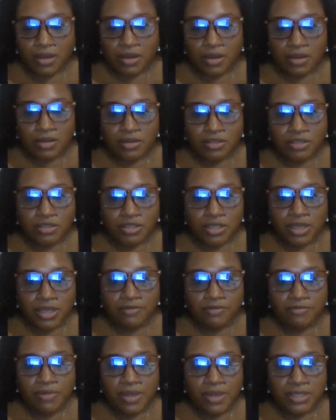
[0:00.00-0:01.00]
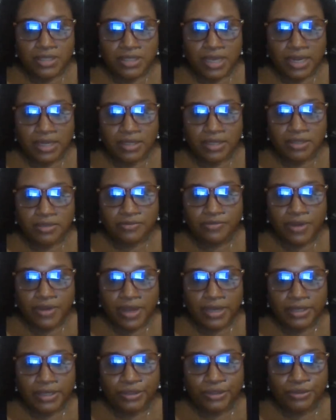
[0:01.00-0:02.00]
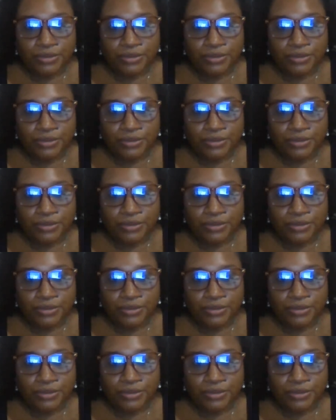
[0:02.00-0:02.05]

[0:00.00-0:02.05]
just give me a second to find it.